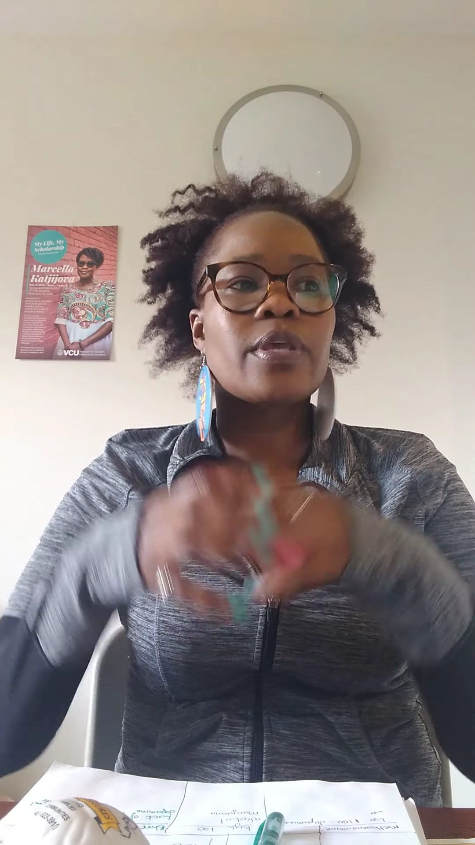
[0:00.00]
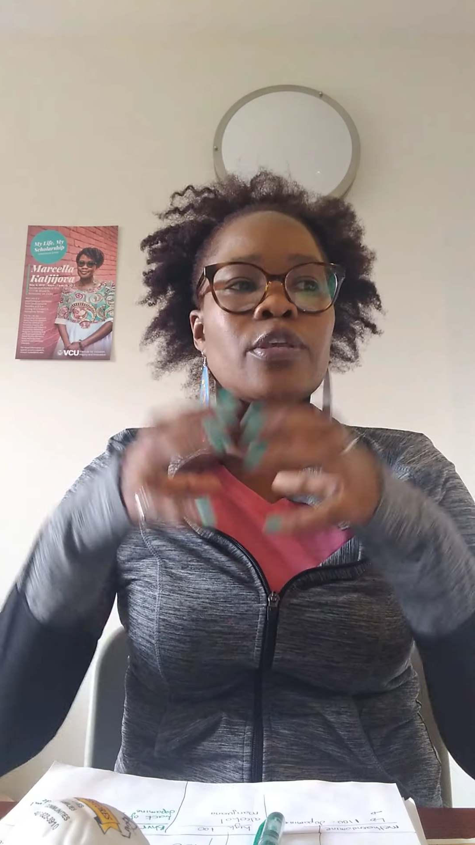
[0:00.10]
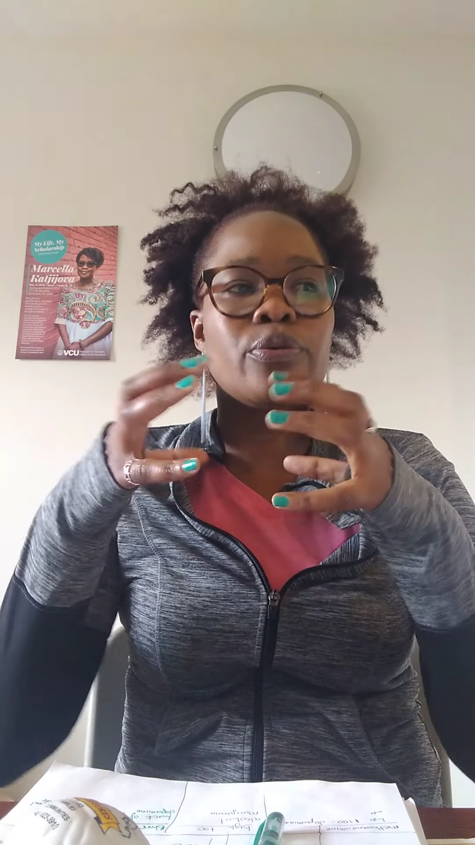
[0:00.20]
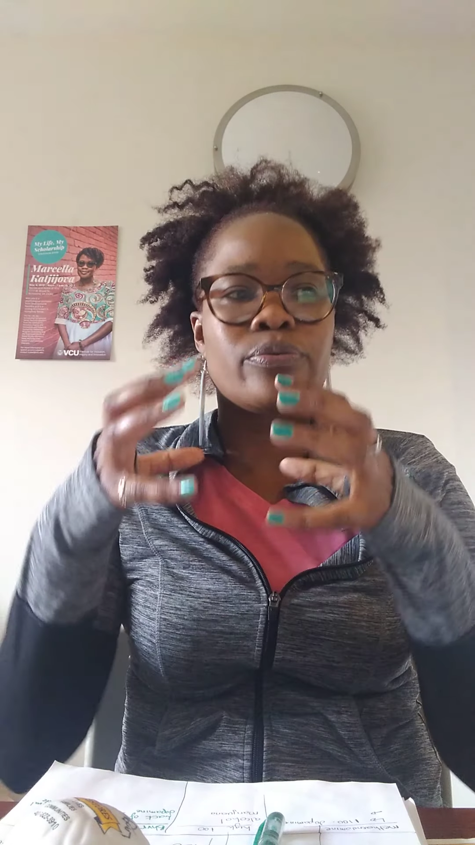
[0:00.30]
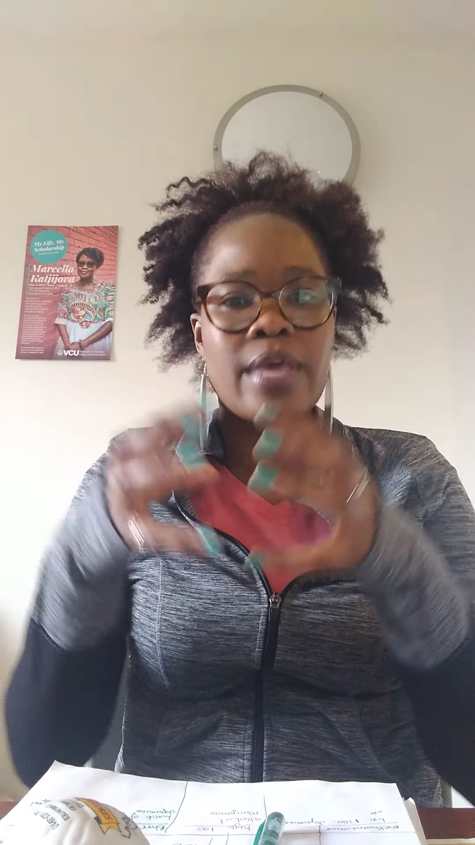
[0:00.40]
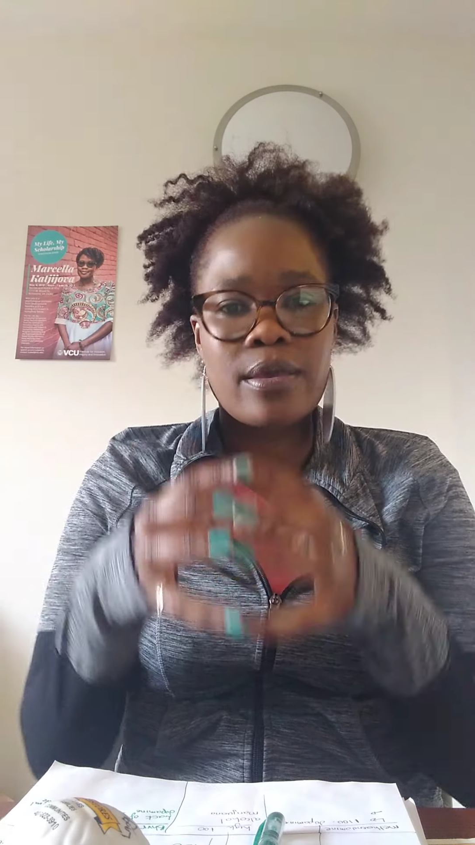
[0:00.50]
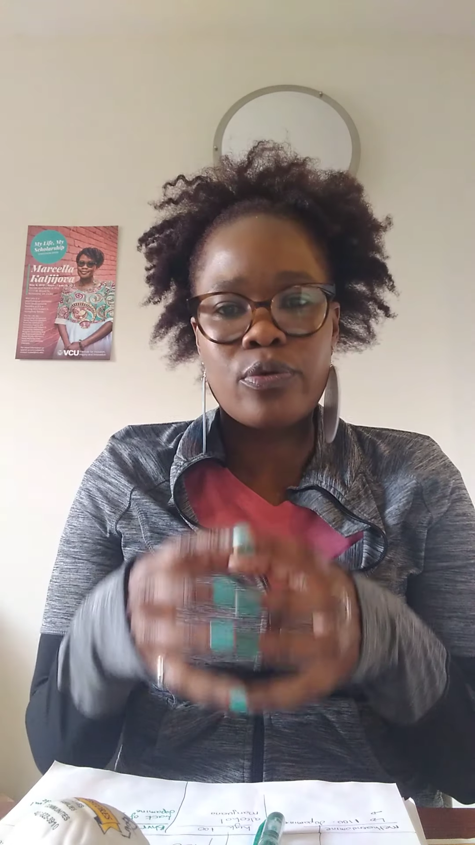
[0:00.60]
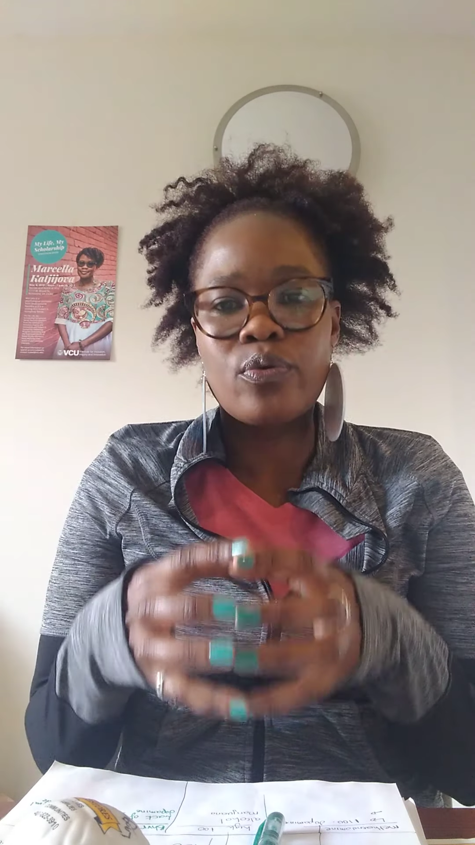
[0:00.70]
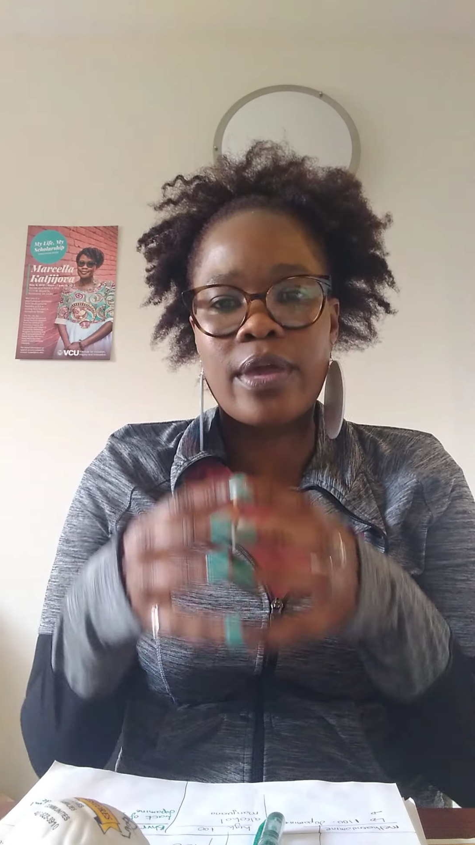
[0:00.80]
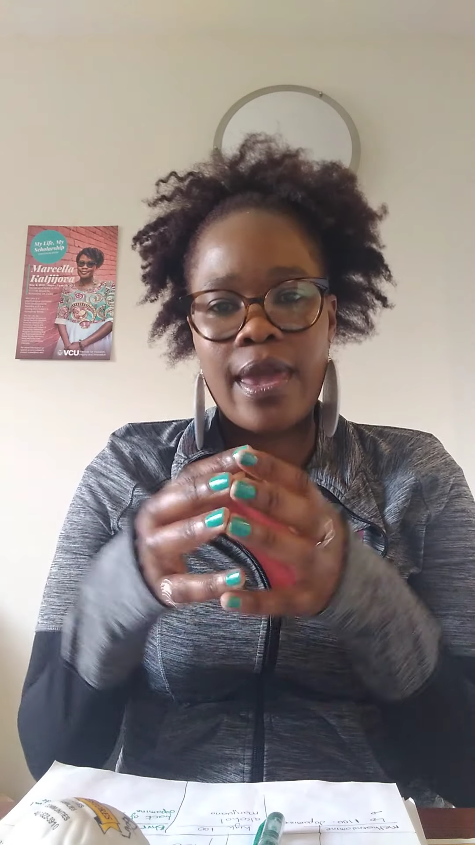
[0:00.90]

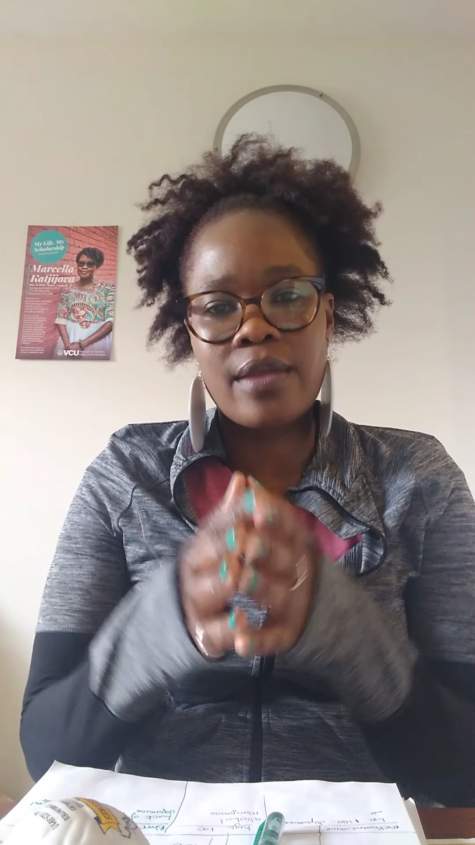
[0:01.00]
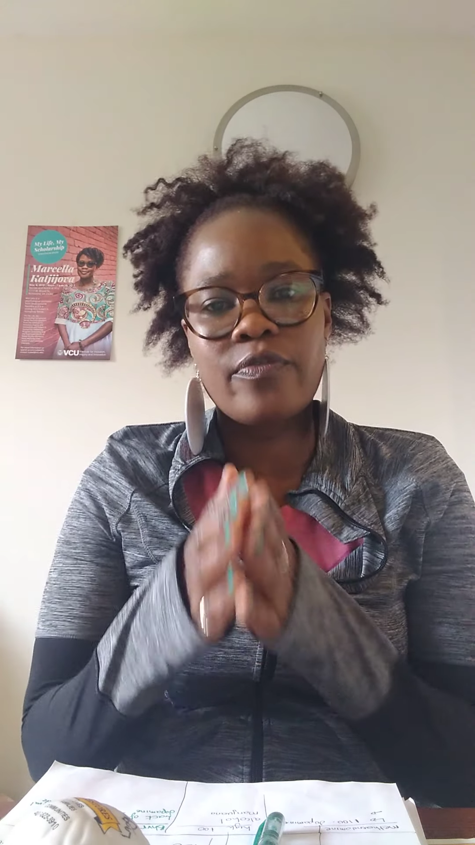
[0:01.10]
you can